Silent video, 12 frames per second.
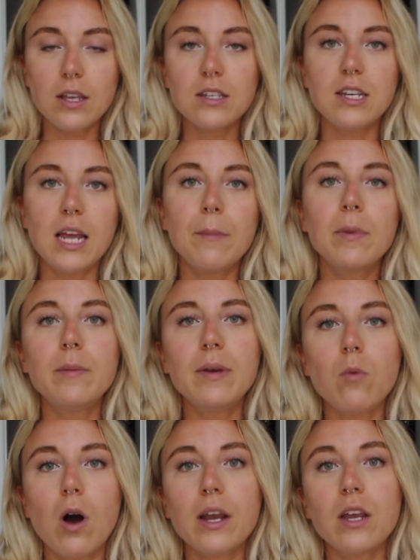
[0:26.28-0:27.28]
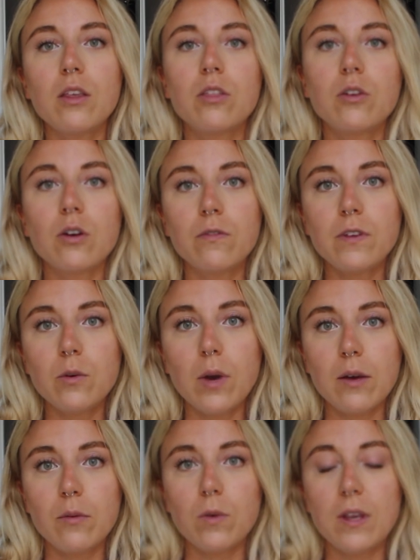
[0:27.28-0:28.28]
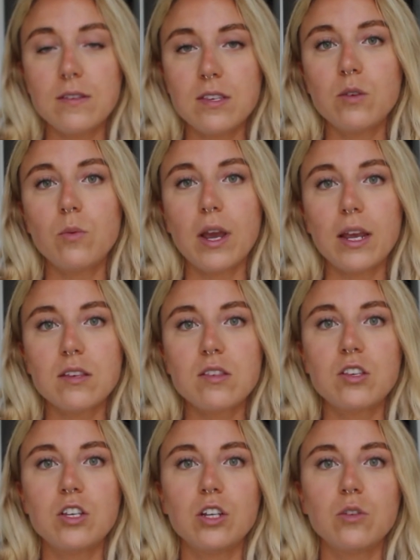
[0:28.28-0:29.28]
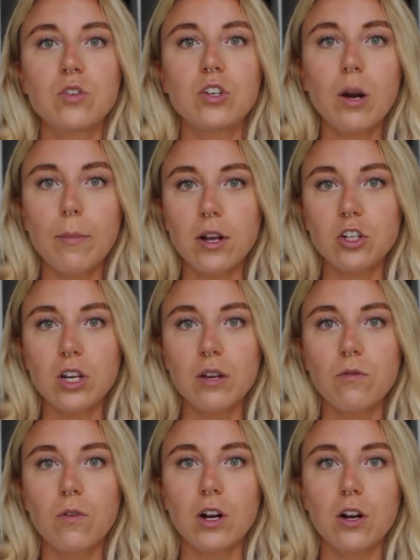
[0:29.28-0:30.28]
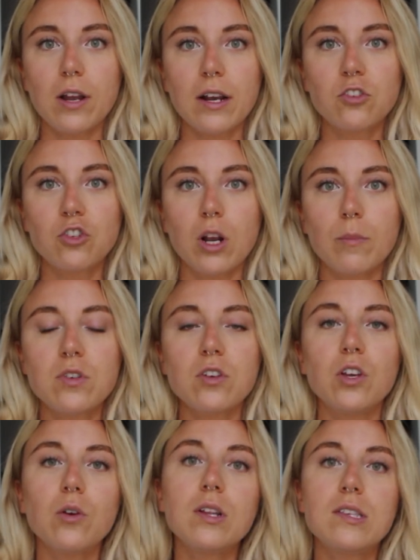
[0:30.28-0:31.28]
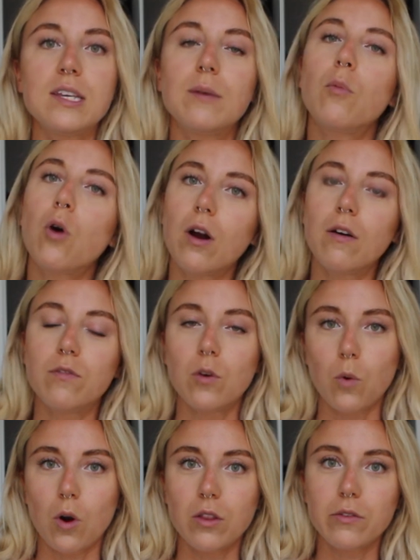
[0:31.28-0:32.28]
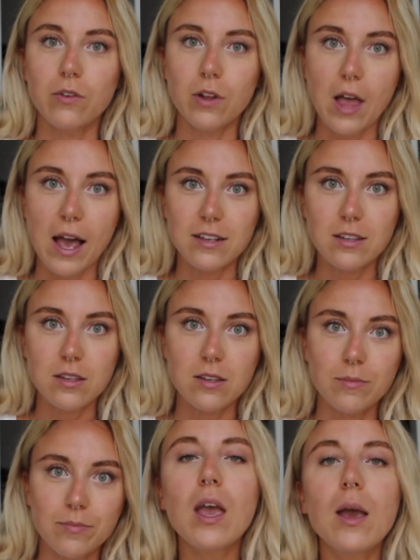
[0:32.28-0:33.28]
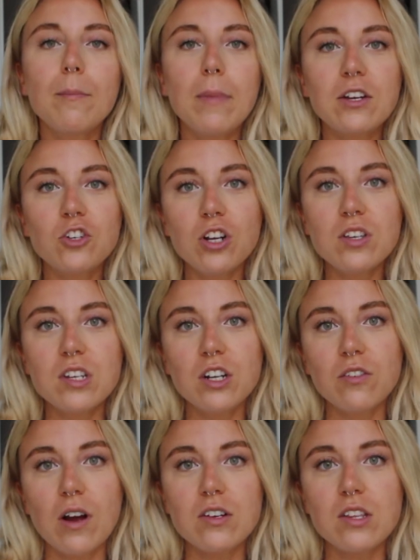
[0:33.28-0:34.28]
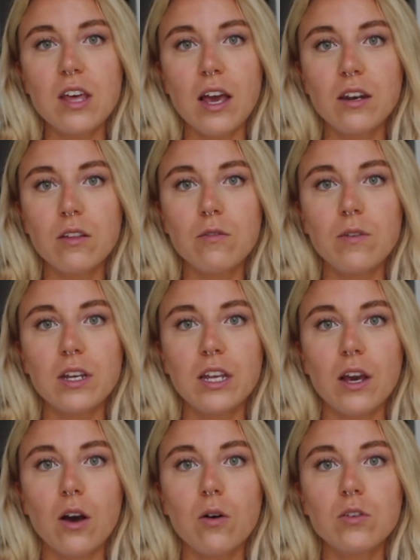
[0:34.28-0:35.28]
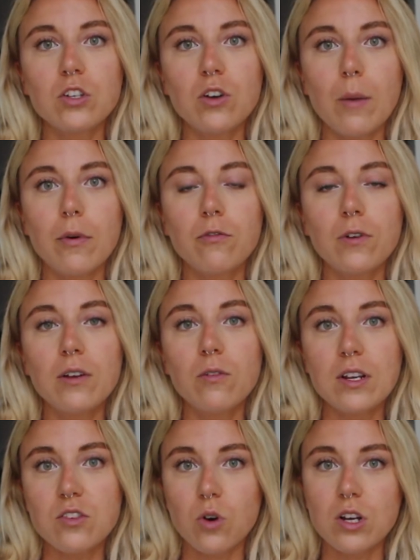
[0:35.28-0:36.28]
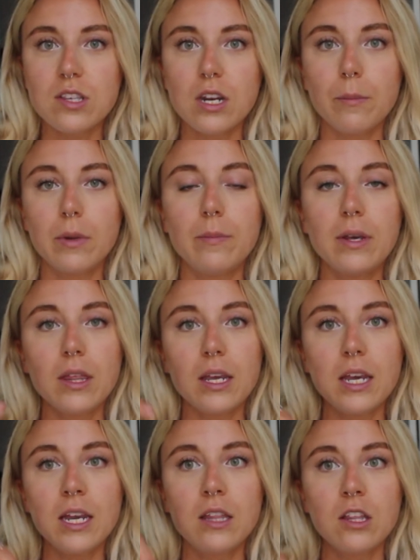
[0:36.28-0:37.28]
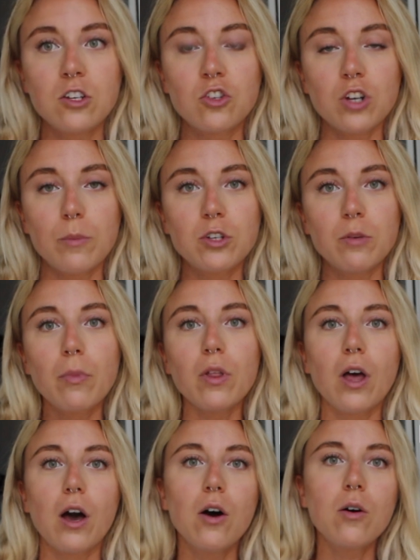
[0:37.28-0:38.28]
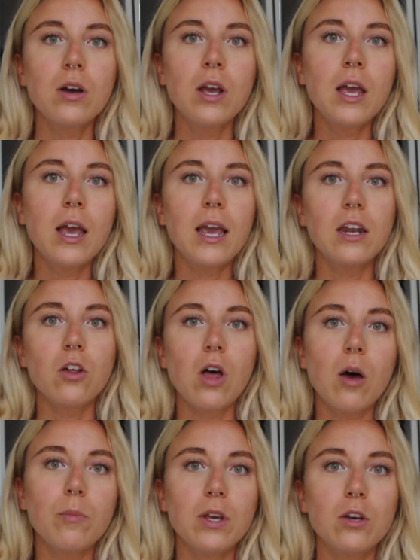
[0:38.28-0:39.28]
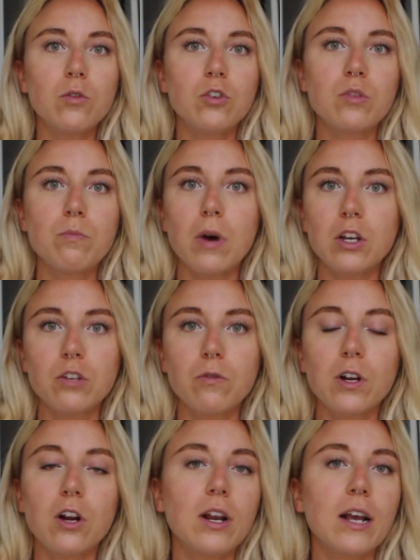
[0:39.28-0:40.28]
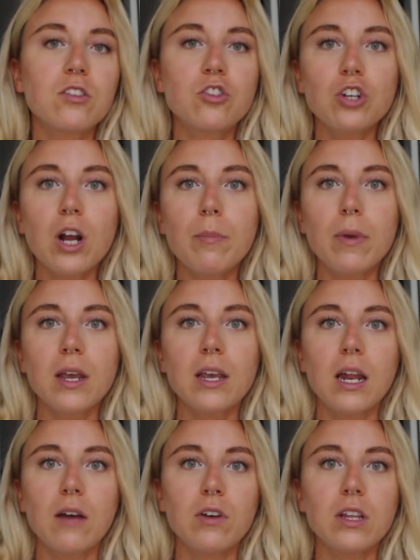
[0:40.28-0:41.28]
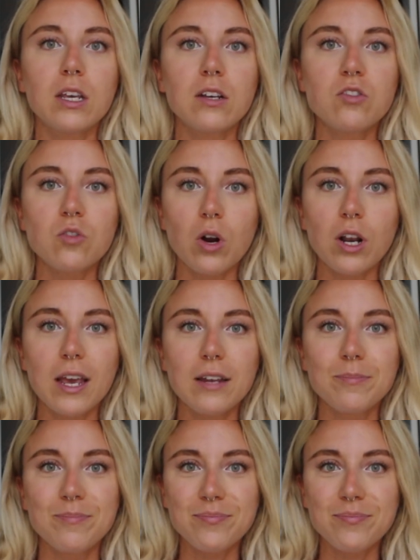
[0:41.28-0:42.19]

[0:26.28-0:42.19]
Today I'm going to be walking you through a few easy ways to start budgeting for your next trip so you can see more of the world for less. Make sure you stick around to the end of the video to grab a free resource that I'm going to be linking in the description below. It'll help you just budget for your next trip and get everything sorted.